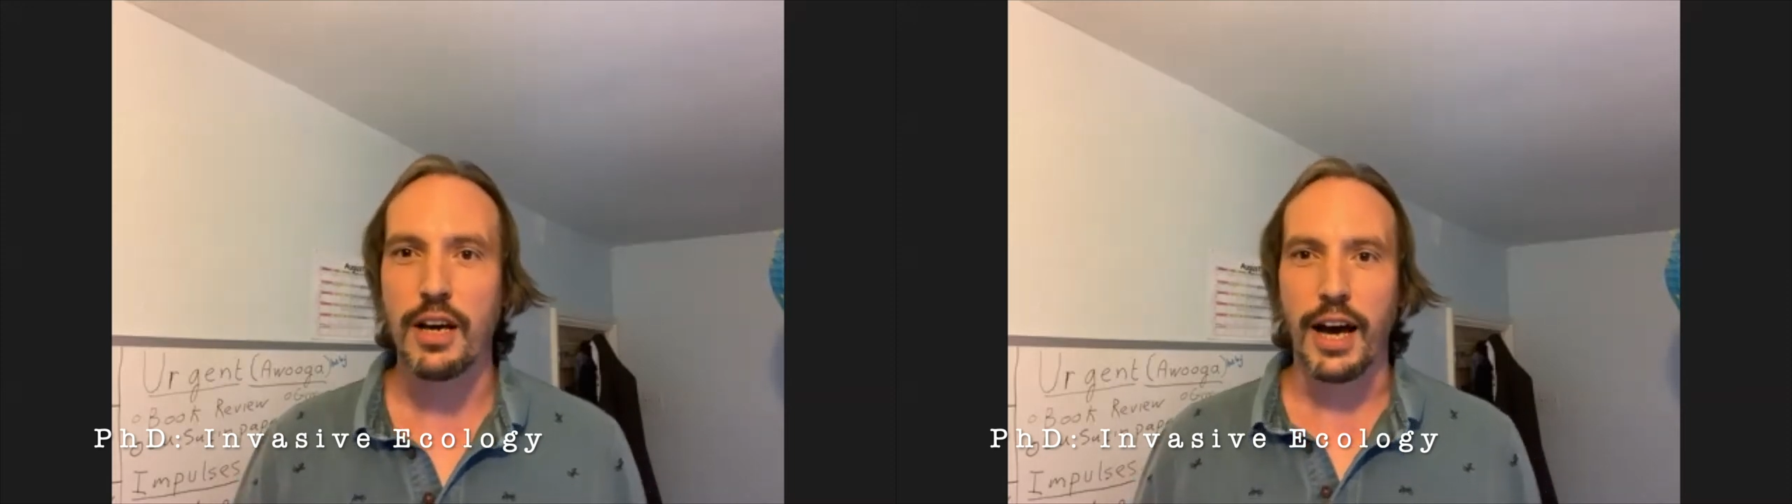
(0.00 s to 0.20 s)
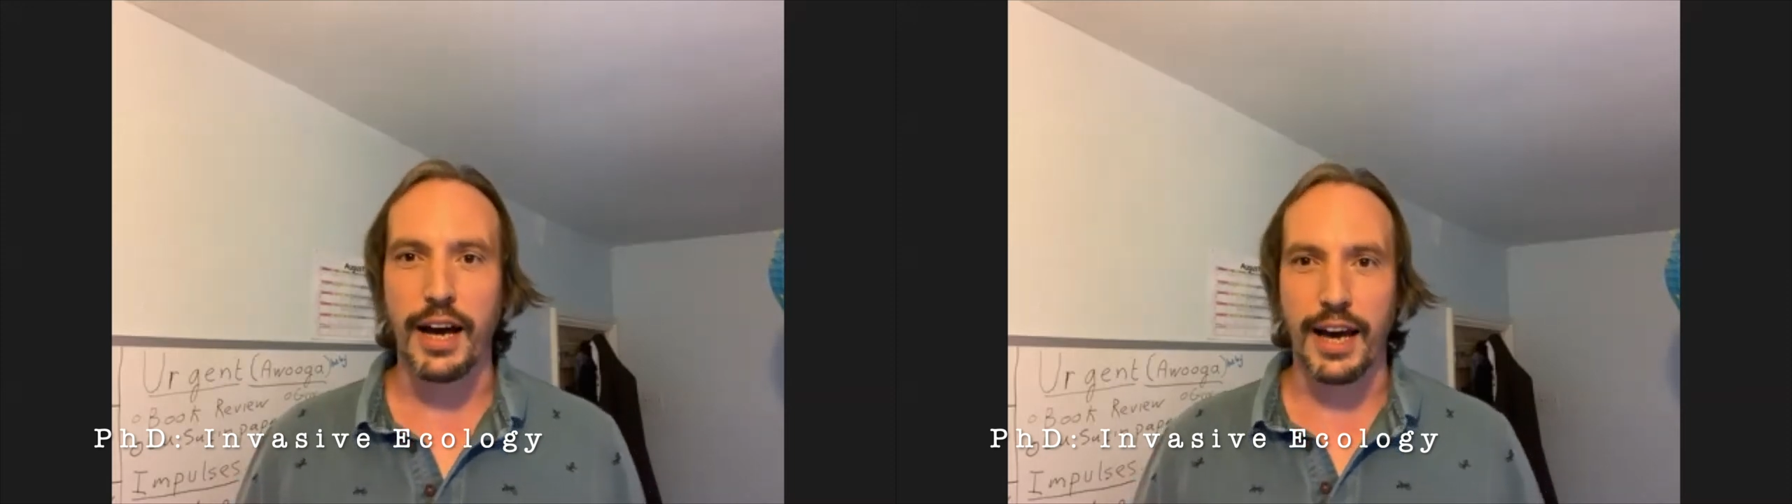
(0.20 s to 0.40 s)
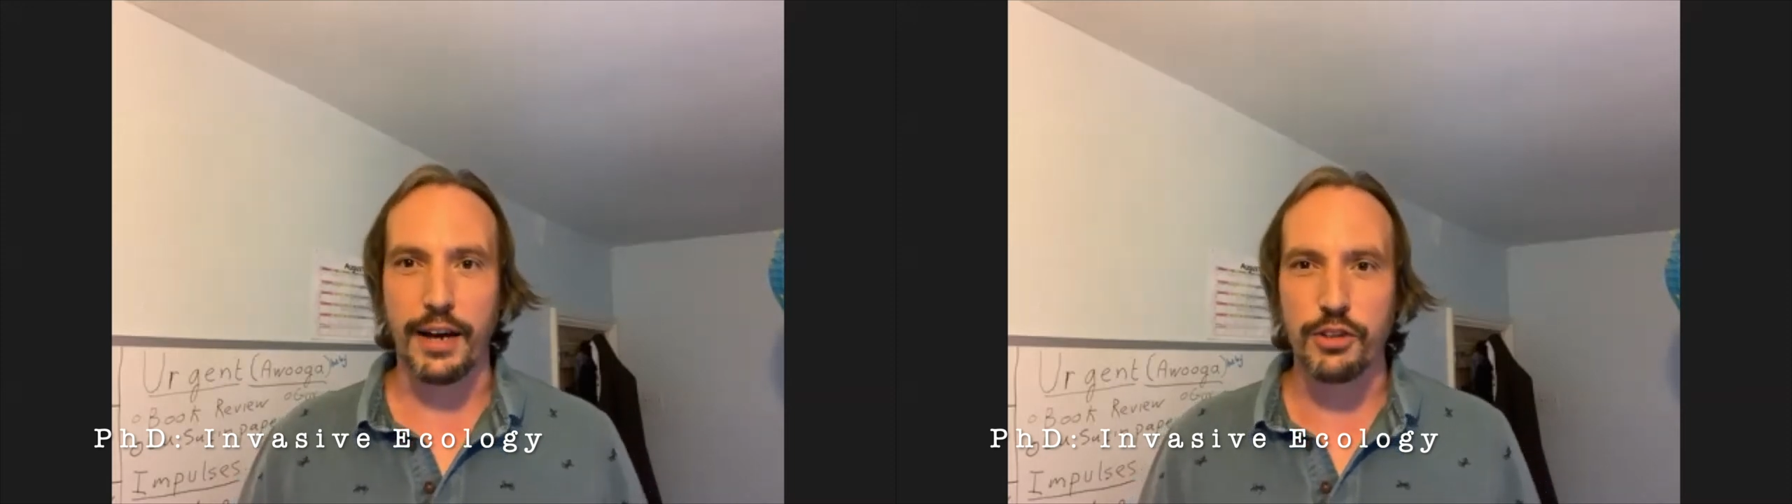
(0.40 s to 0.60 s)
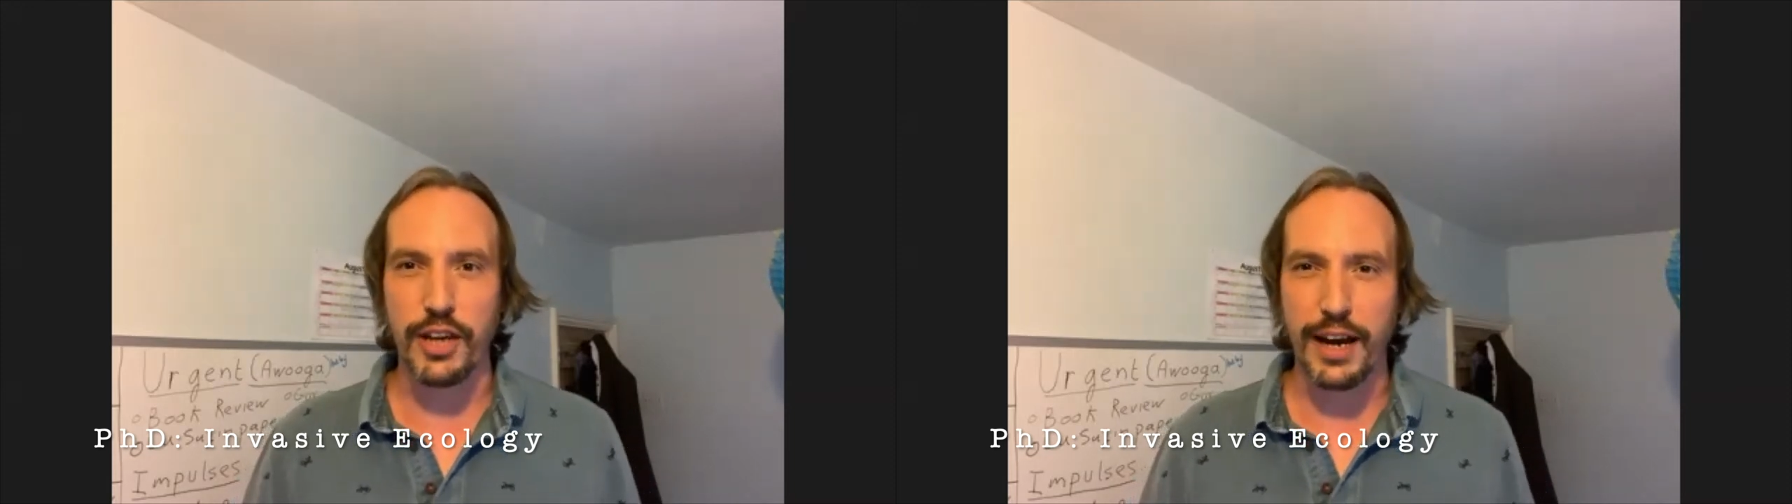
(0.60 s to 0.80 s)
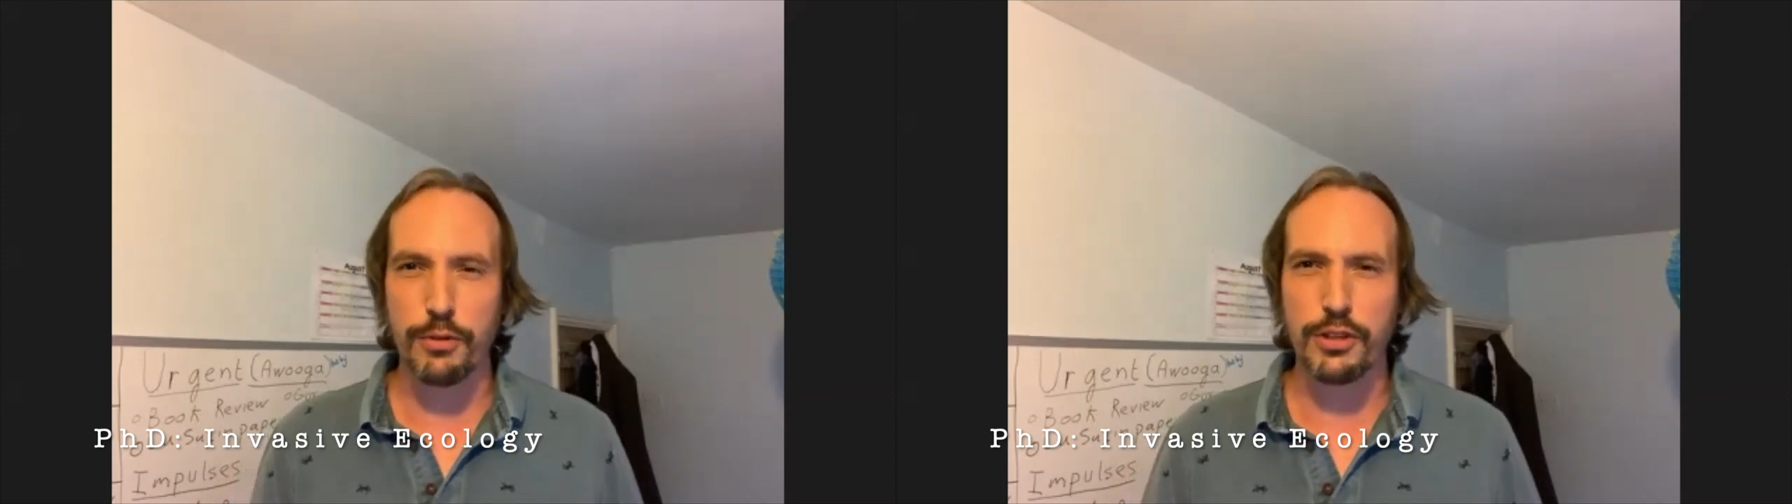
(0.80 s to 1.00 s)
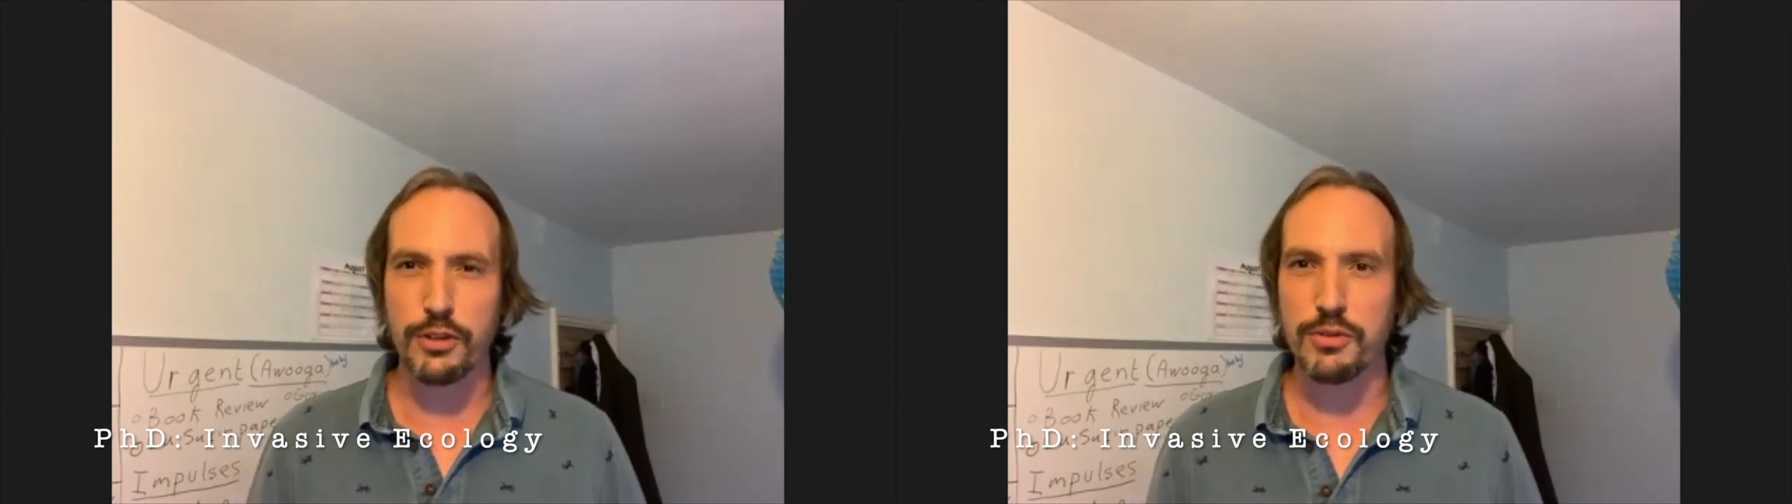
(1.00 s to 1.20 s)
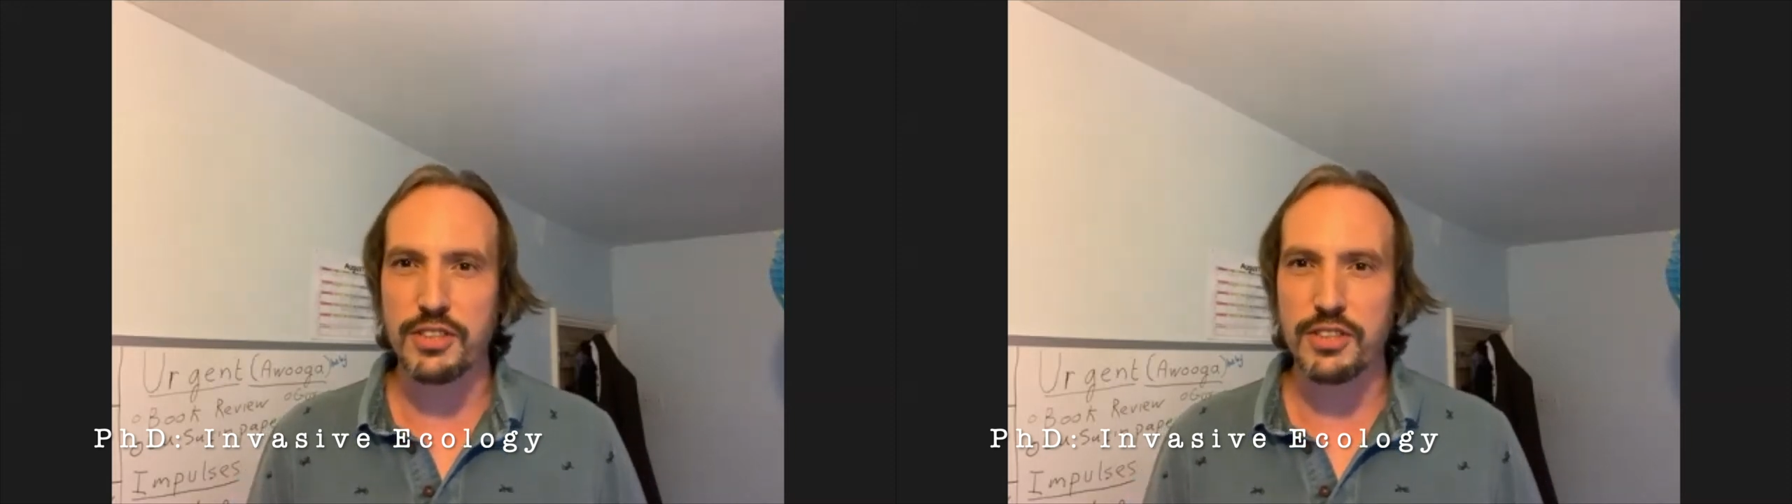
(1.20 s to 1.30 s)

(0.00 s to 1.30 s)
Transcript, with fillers: and how how can you